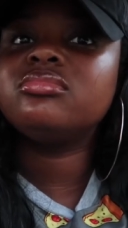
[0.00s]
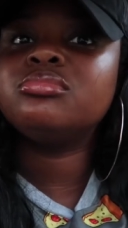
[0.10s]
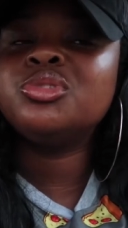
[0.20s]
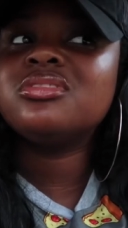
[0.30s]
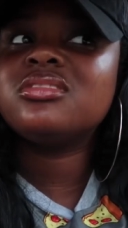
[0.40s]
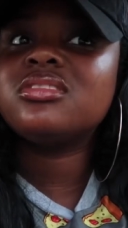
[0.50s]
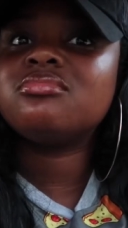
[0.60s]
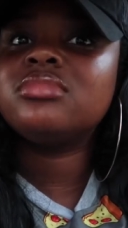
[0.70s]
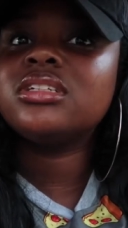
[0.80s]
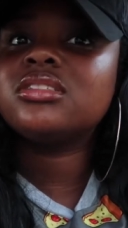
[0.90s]
mook
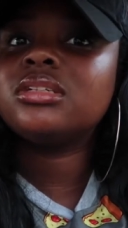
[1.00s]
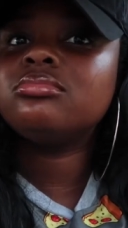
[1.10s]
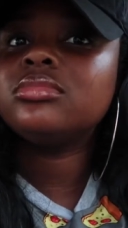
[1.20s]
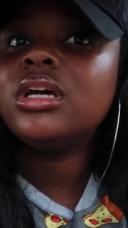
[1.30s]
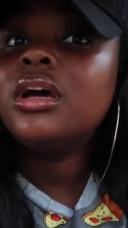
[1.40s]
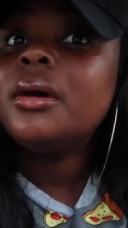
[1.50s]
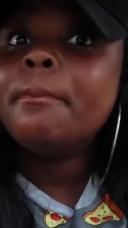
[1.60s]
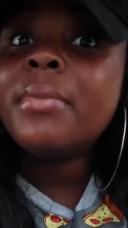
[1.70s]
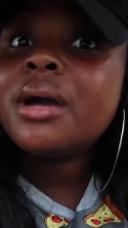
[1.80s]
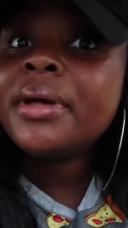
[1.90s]
muk some
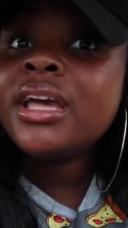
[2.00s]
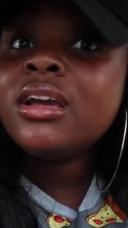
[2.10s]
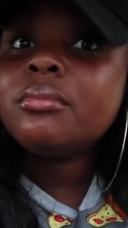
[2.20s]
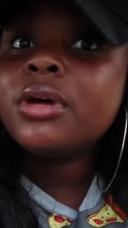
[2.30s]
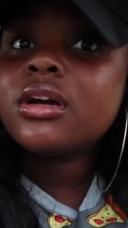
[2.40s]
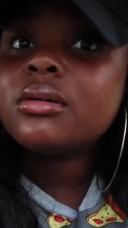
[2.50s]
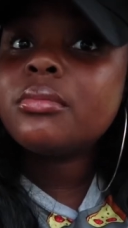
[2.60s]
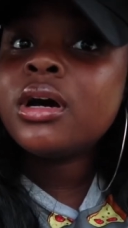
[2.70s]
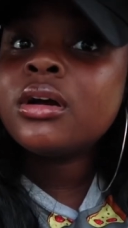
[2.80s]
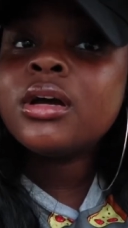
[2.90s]
muk bang
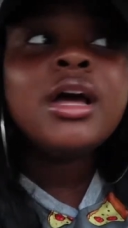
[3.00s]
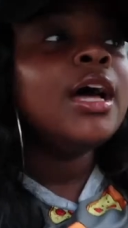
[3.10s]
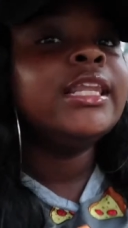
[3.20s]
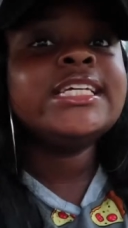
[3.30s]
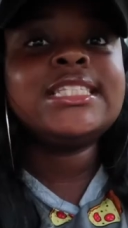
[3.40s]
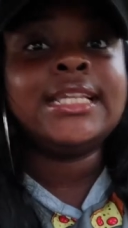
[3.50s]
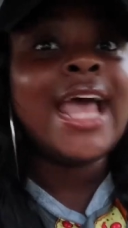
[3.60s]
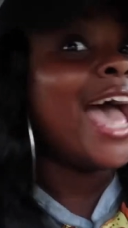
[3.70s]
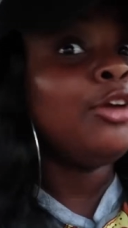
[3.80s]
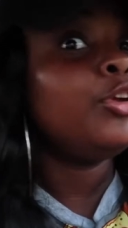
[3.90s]
listen
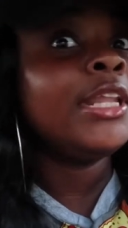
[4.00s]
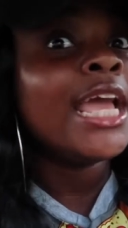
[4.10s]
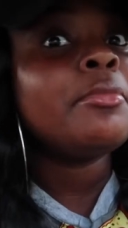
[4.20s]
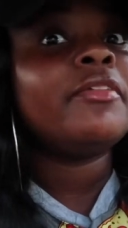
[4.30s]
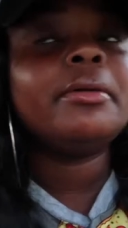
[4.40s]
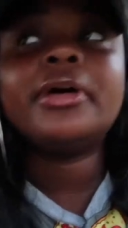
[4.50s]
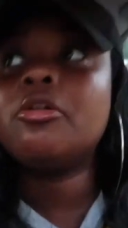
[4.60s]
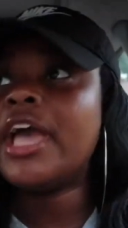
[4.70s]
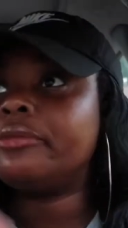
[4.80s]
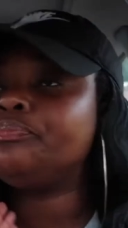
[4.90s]
i don't know the name of it but okay